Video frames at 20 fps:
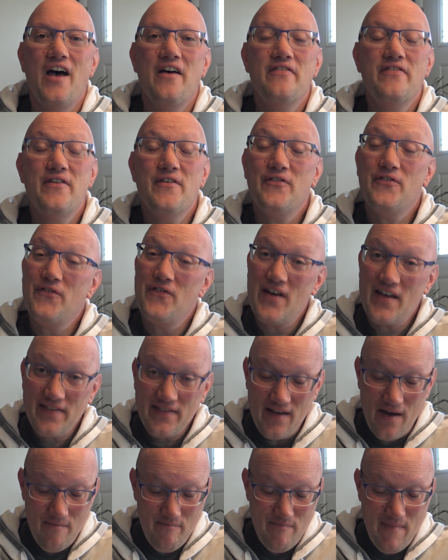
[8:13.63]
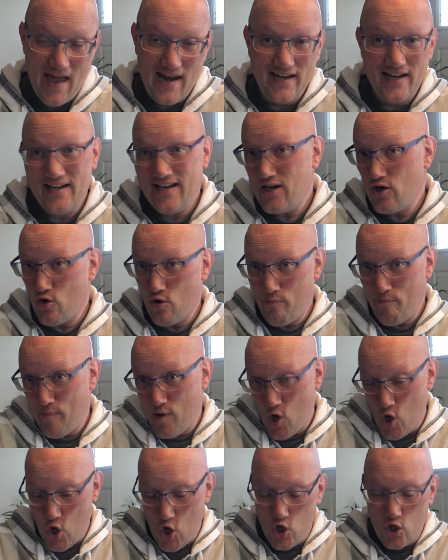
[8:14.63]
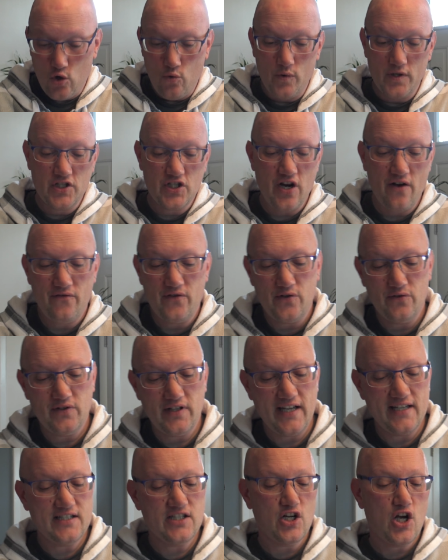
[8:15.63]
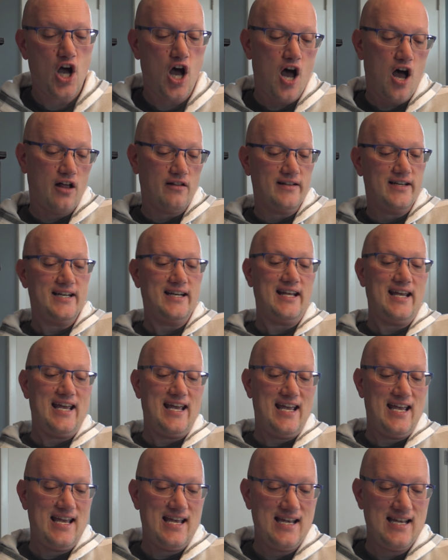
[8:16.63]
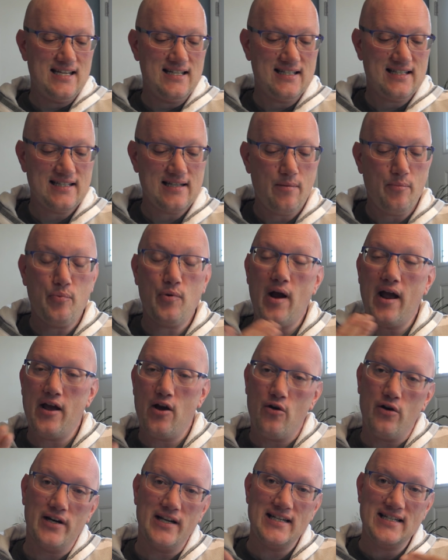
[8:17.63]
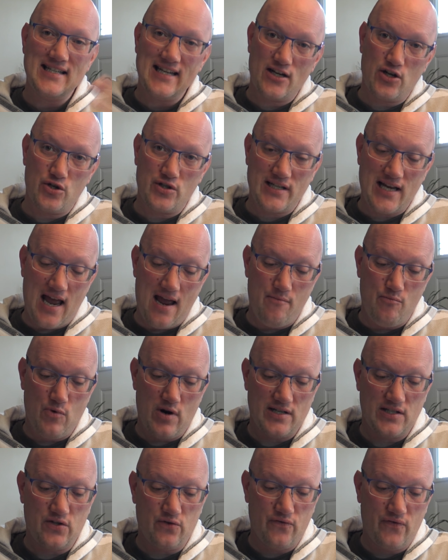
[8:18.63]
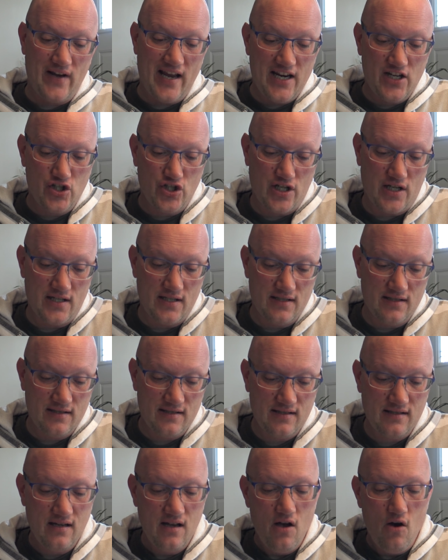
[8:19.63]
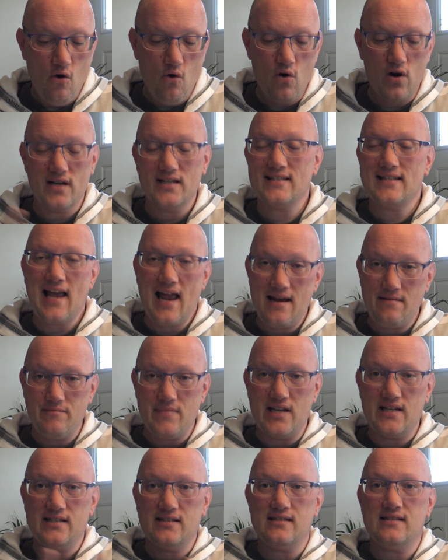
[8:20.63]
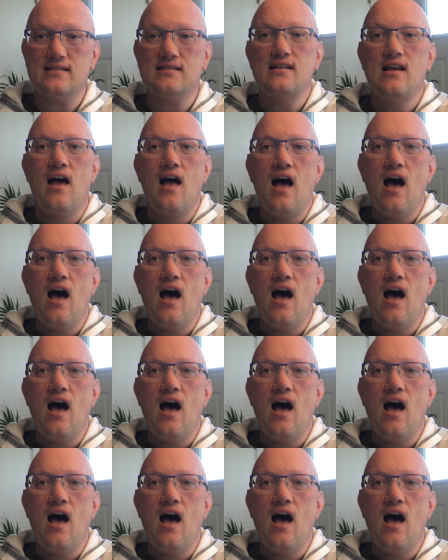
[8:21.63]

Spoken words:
The fifth amenity or perk, whichever you'd like to call it, is priority dinner time reservations or assignments.